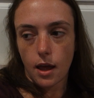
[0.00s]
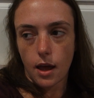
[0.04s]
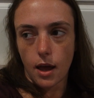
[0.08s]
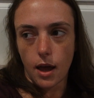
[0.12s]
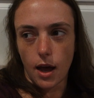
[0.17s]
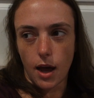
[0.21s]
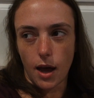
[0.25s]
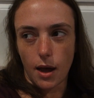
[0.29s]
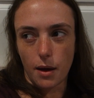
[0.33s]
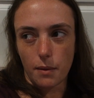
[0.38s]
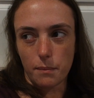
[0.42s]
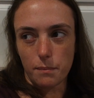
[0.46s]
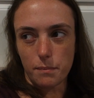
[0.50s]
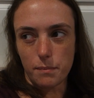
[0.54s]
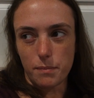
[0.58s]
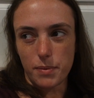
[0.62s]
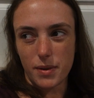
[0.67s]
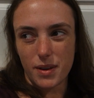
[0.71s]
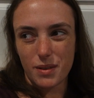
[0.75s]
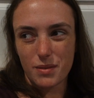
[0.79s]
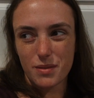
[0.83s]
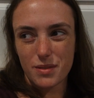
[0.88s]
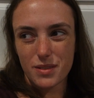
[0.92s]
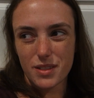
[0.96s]

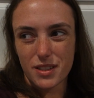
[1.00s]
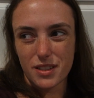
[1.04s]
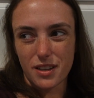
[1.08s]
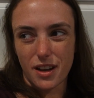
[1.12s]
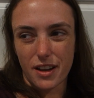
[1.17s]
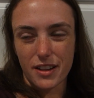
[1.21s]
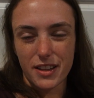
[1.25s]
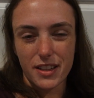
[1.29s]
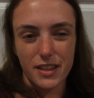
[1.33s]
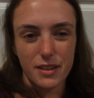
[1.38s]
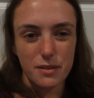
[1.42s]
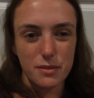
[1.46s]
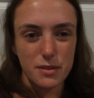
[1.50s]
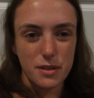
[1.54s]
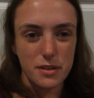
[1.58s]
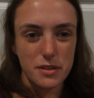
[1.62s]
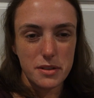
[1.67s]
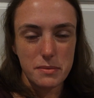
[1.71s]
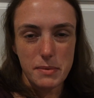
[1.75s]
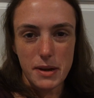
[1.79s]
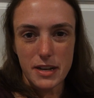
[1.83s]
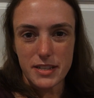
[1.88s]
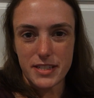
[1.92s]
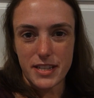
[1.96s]
But I think it was
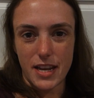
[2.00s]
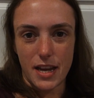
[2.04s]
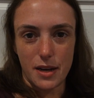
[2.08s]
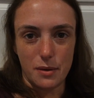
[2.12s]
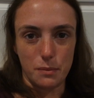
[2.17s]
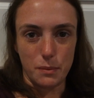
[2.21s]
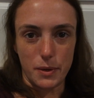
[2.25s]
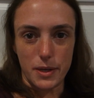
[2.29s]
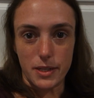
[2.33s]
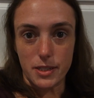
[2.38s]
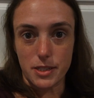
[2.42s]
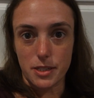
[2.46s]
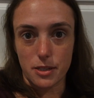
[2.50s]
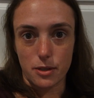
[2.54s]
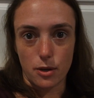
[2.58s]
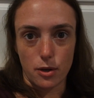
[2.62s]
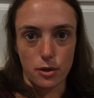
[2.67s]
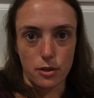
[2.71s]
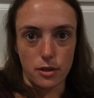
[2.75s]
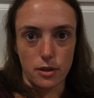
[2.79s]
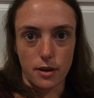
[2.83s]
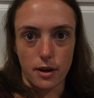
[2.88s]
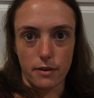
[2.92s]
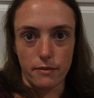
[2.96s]
only about 10 weeks ago
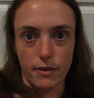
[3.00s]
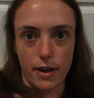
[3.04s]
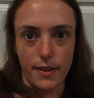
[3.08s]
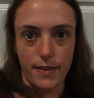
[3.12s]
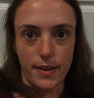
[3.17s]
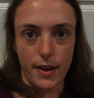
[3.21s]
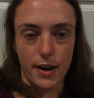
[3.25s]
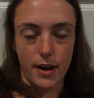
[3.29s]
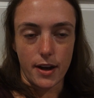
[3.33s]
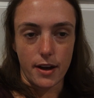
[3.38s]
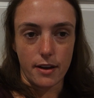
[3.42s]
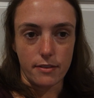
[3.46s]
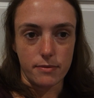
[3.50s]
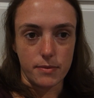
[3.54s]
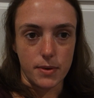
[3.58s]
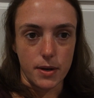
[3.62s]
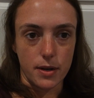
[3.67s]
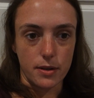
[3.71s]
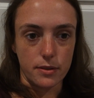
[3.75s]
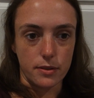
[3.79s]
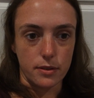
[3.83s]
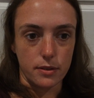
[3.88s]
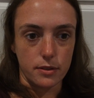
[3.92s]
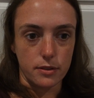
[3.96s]
that I ran that half
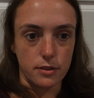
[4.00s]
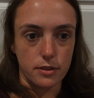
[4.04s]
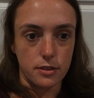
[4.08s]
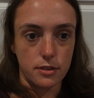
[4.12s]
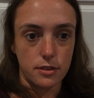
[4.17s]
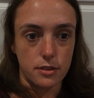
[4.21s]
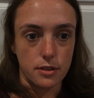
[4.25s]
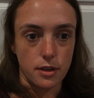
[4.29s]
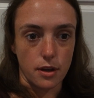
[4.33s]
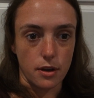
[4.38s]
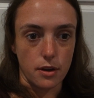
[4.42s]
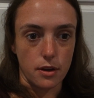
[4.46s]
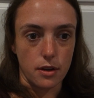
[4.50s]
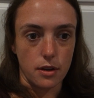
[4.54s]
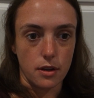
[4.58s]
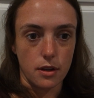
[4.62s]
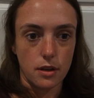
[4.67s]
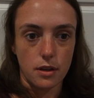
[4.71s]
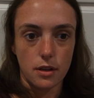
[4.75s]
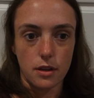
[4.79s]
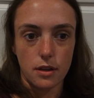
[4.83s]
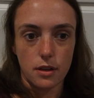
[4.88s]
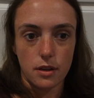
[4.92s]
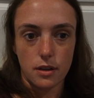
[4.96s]
marathon. So
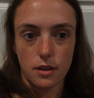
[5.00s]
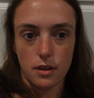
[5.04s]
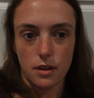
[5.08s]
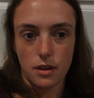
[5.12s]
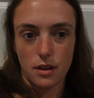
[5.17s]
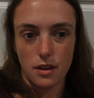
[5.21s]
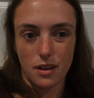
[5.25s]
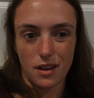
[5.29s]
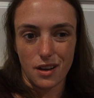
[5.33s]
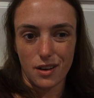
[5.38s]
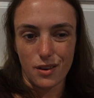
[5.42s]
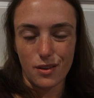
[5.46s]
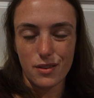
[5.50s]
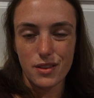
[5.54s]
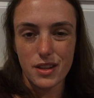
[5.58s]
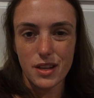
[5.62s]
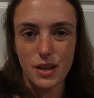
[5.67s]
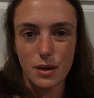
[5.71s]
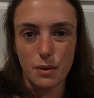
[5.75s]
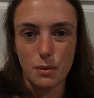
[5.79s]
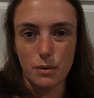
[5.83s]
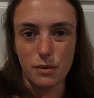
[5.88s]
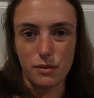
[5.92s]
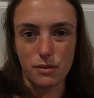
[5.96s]
I don't
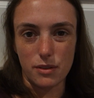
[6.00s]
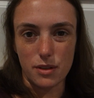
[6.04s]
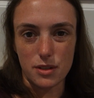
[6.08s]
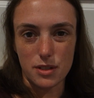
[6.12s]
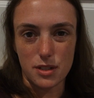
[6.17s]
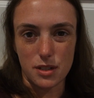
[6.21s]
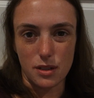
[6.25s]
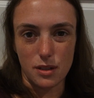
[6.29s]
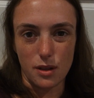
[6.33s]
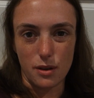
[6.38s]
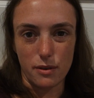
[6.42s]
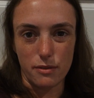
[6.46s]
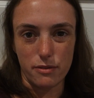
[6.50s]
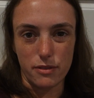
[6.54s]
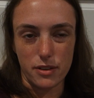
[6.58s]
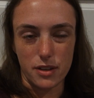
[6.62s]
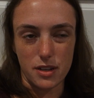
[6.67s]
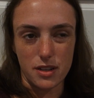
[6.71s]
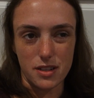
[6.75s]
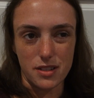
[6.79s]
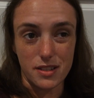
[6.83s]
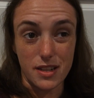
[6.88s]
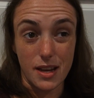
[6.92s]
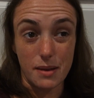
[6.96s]
think I would have lost a lot of
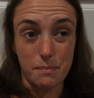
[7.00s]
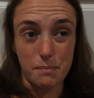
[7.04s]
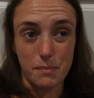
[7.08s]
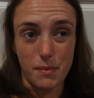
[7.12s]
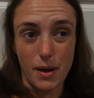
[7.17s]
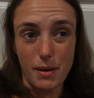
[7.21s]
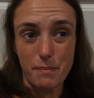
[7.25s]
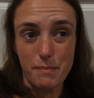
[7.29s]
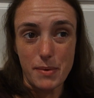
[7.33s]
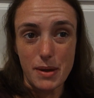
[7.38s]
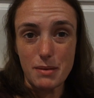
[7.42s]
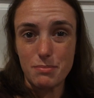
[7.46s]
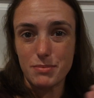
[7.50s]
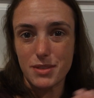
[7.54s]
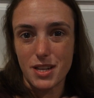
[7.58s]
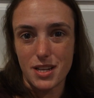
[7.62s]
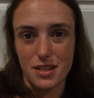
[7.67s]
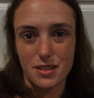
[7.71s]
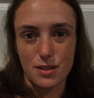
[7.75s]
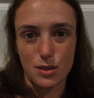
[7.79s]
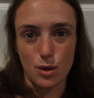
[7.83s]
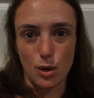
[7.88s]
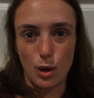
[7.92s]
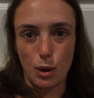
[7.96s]
fitness. And my beep
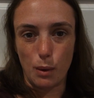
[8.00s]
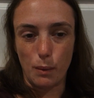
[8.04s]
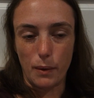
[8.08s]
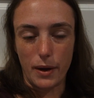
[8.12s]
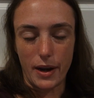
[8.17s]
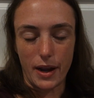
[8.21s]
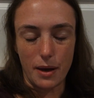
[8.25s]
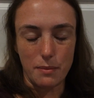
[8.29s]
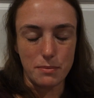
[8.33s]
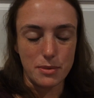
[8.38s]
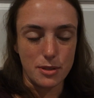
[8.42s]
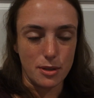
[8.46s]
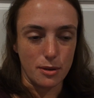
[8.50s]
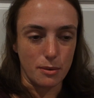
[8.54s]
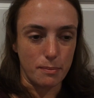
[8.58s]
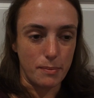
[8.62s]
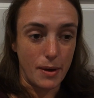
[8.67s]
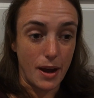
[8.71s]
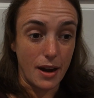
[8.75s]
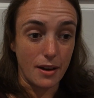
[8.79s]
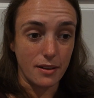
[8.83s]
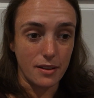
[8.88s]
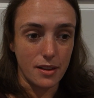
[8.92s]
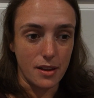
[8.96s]
test score went up, so
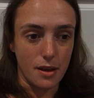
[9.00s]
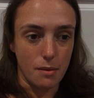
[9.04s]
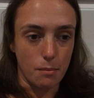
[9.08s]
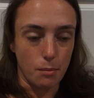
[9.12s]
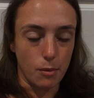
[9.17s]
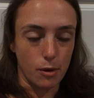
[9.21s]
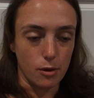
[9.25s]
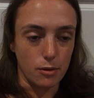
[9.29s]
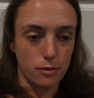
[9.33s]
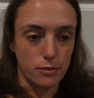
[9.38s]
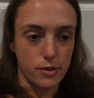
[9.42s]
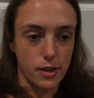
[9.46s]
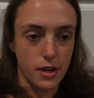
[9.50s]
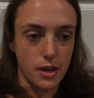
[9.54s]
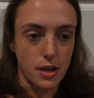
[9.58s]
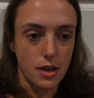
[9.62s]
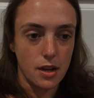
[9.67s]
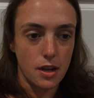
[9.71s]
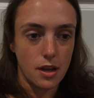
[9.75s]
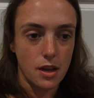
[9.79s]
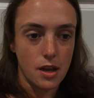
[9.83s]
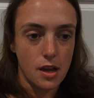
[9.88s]
apparently I'm more fit.